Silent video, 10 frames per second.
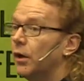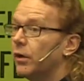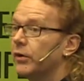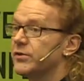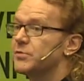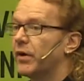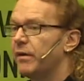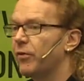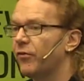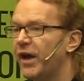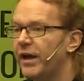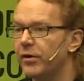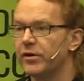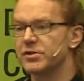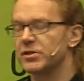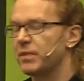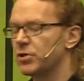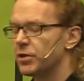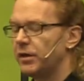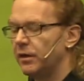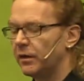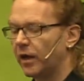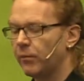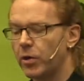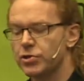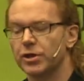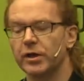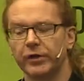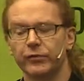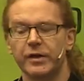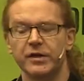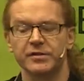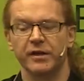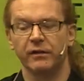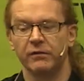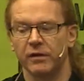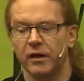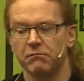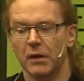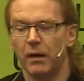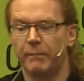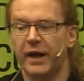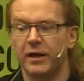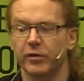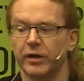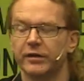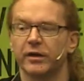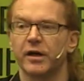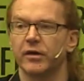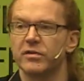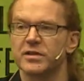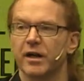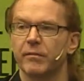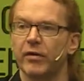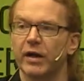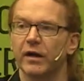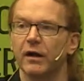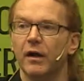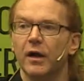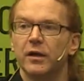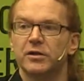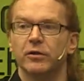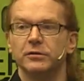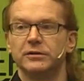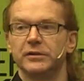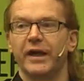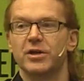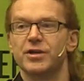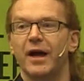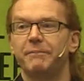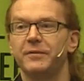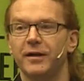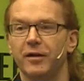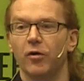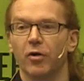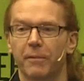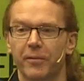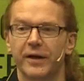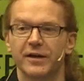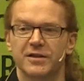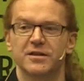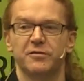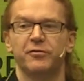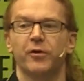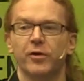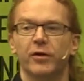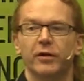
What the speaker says: Because many providers, especially in like emerging countries and badly connected countries like America, don't actually update the whole operating system for you all